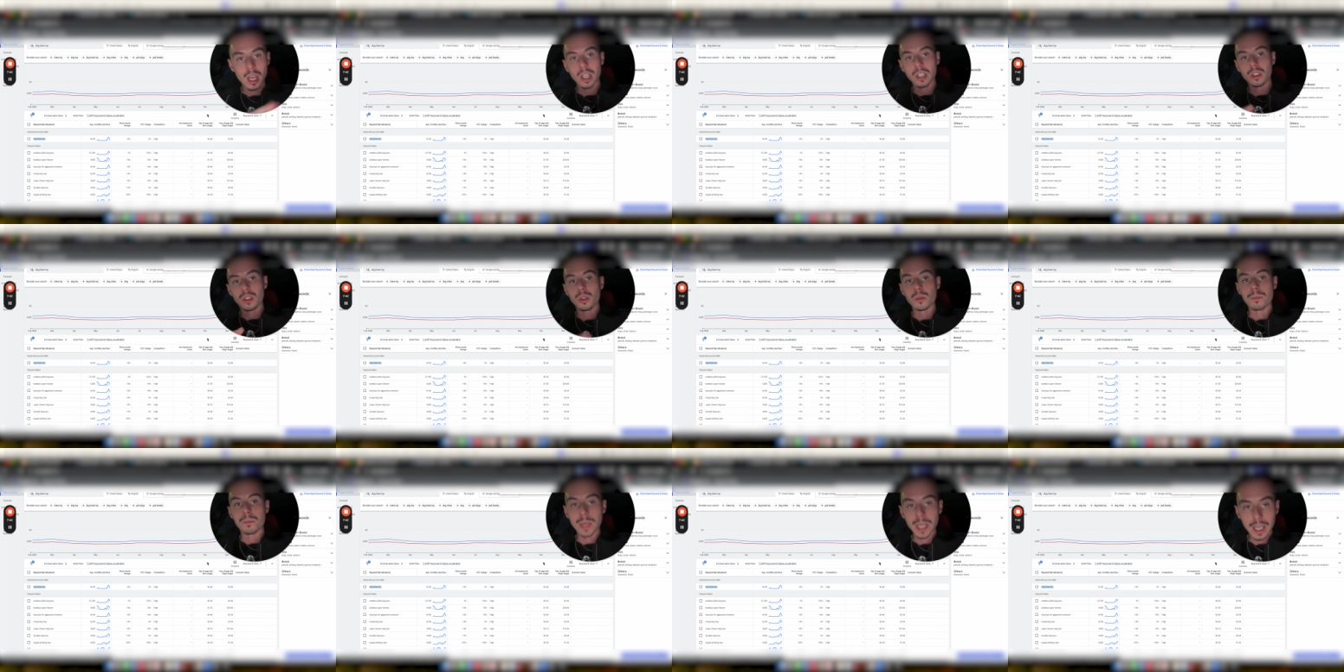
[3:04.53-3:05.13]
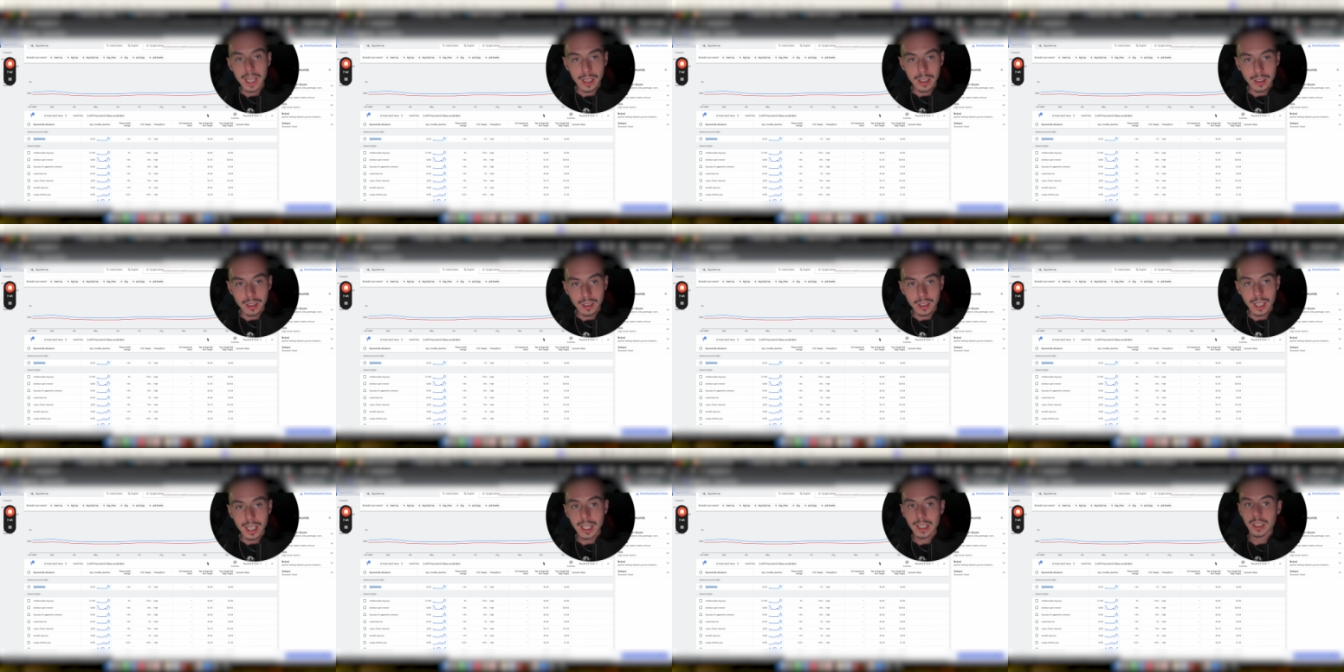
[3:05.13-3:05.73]
to bid
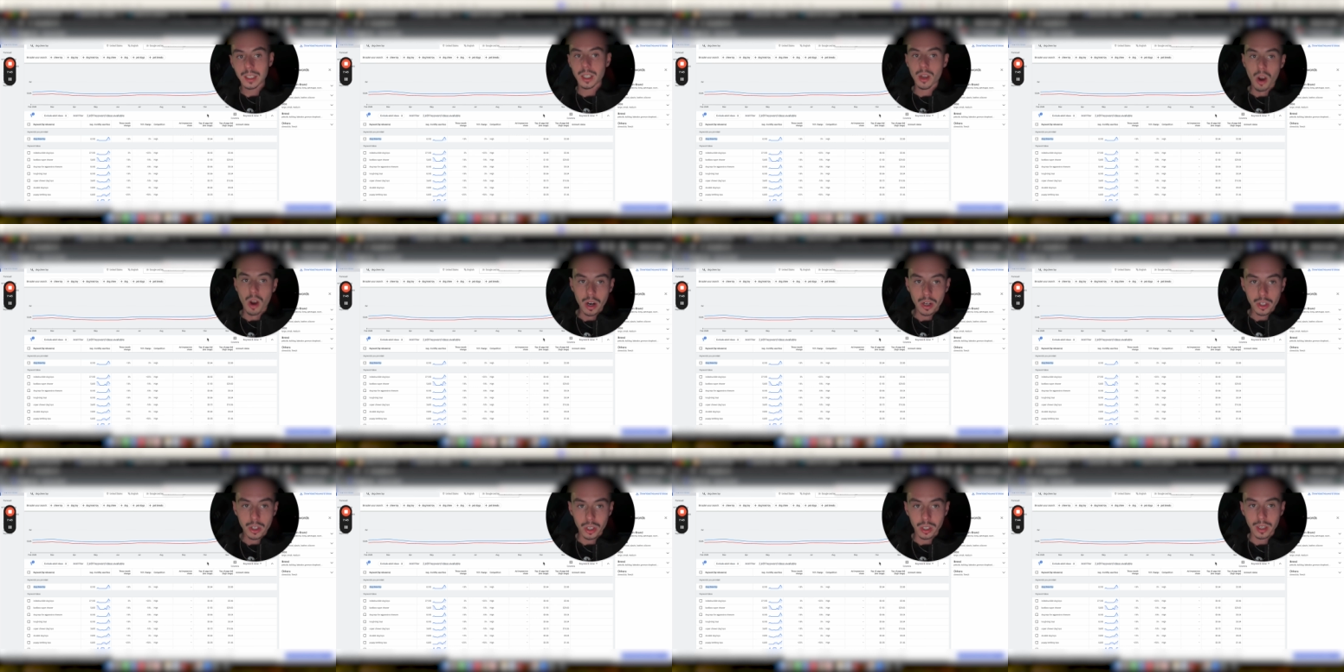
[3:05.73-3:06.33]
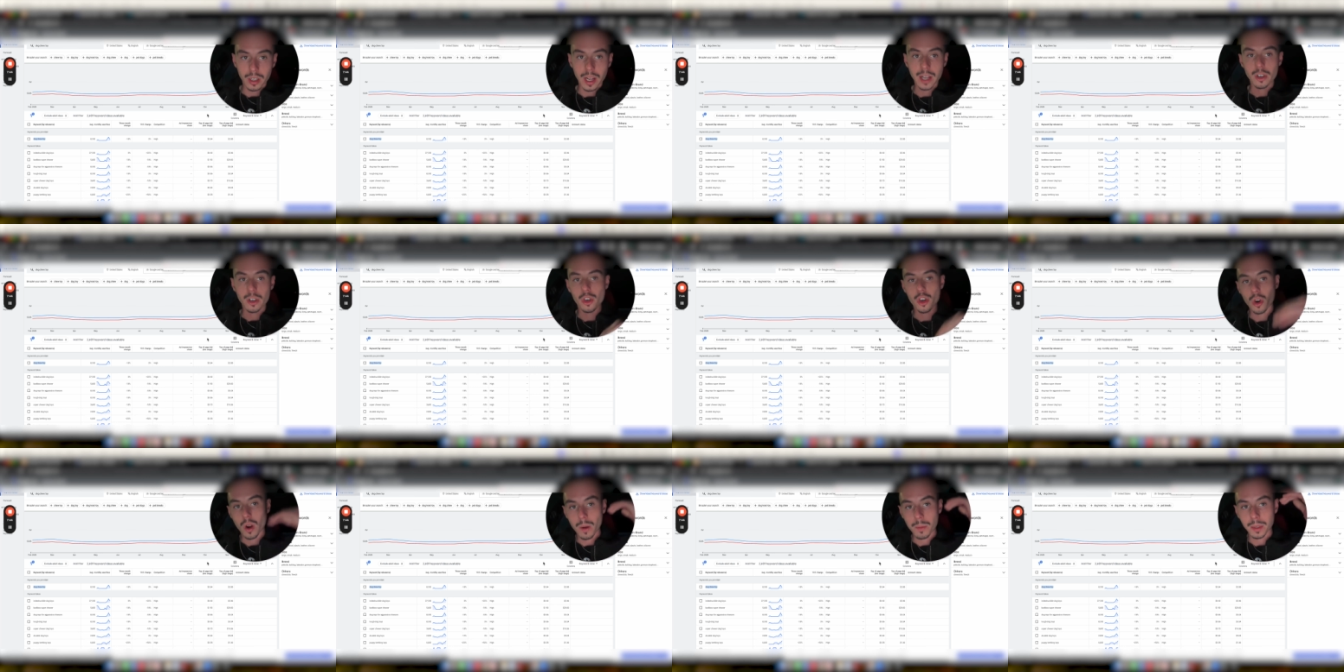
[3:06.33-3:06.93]
in the auction and
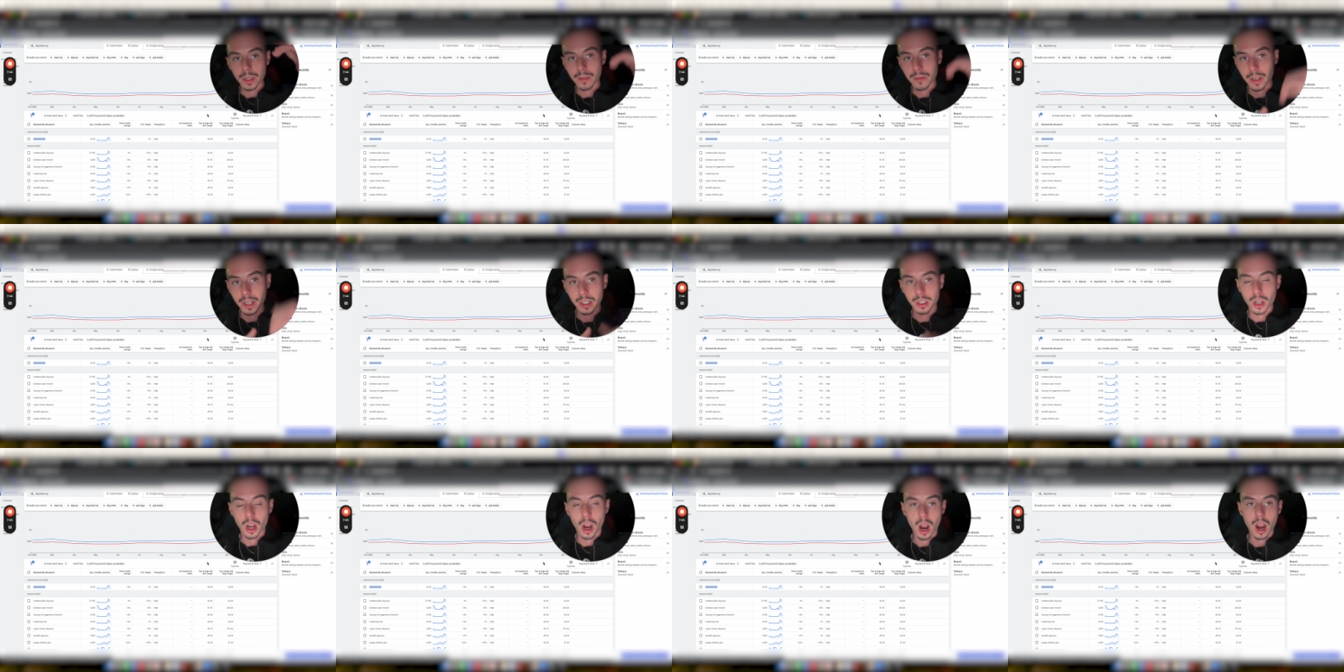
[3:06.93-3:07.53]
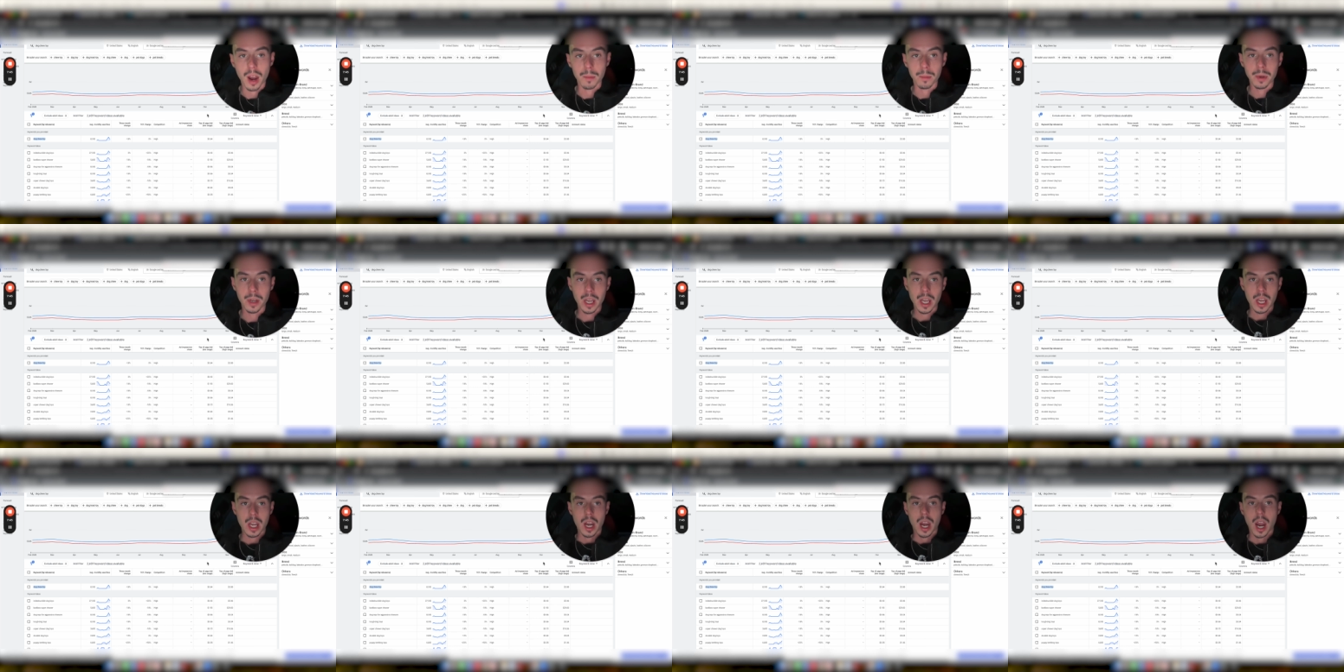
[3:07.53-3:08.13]
show up at the very top
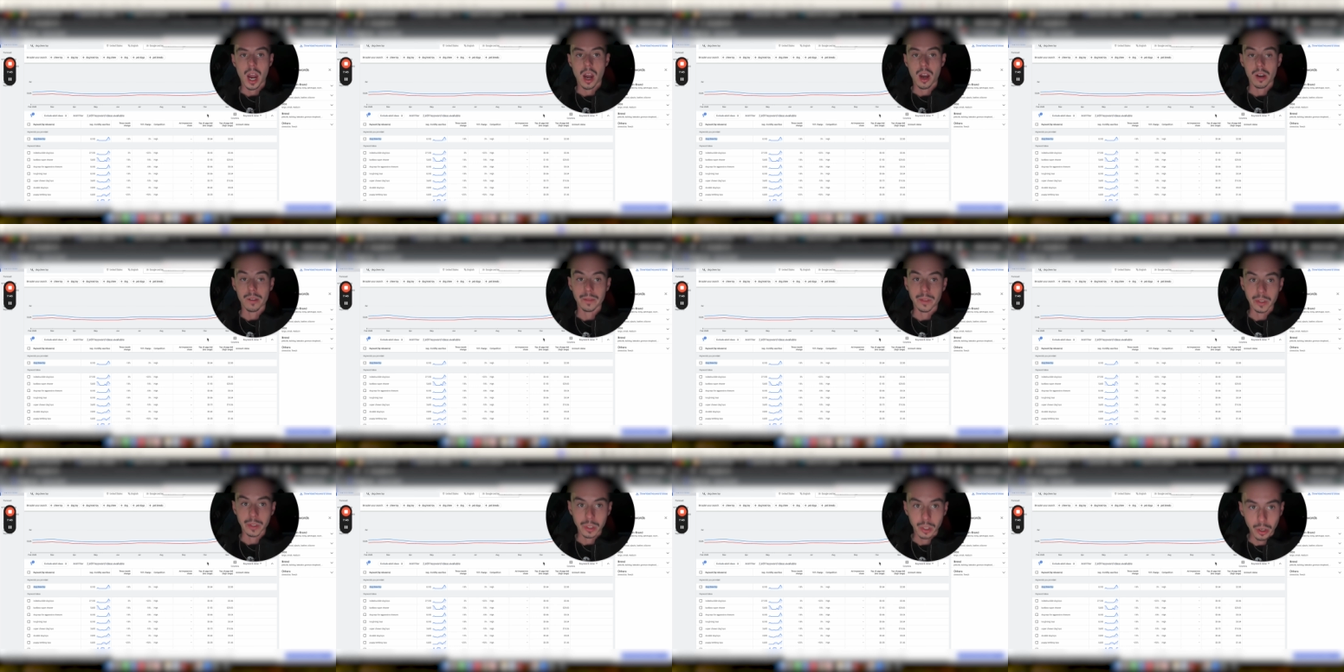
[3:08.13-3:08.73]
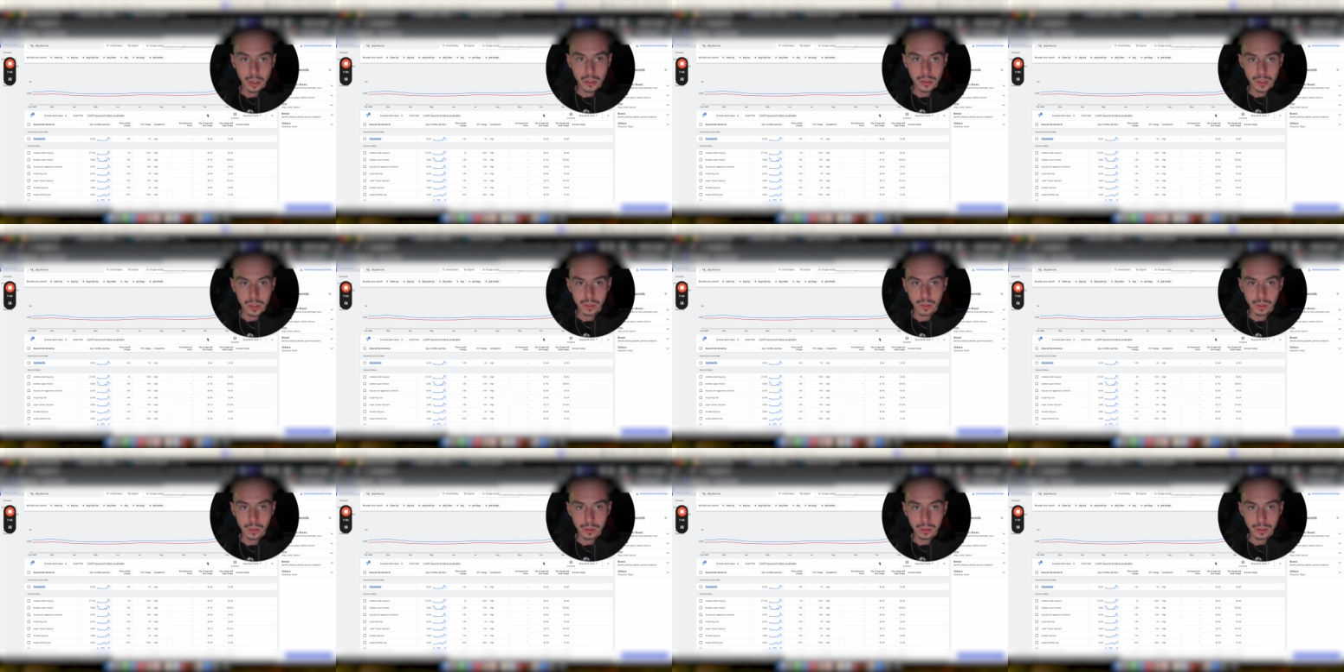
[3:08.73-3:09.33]
of the search
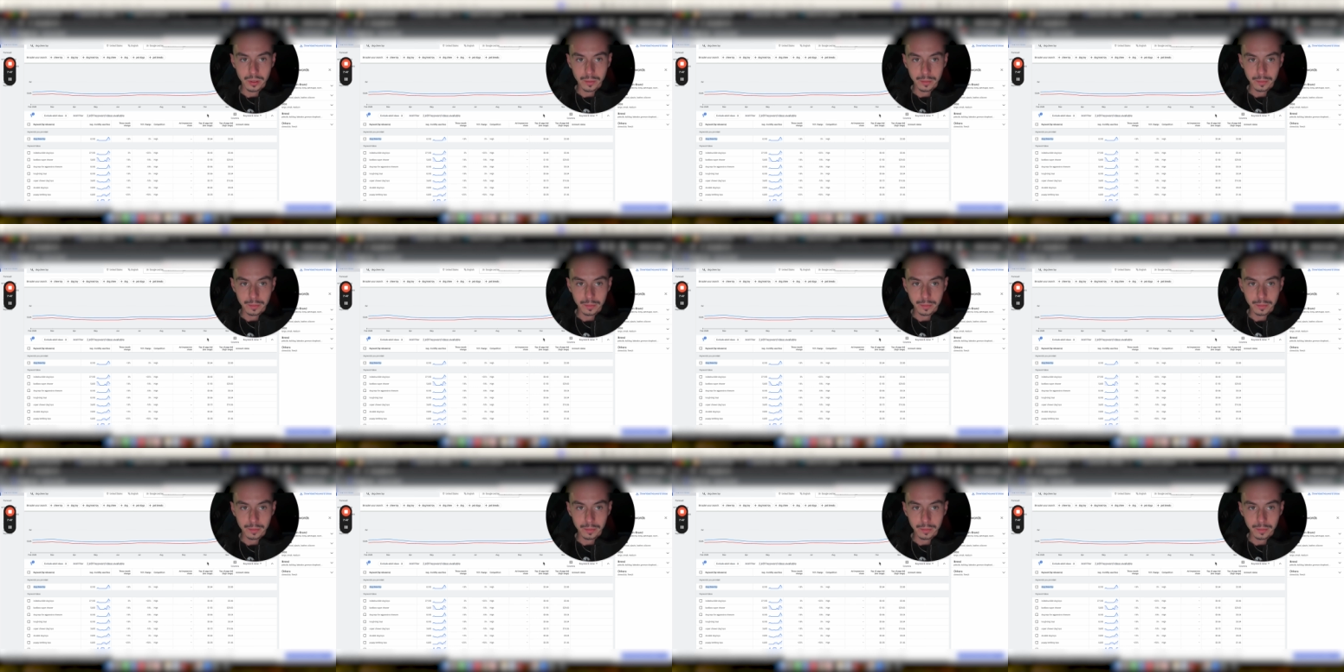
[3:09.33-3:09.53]
results.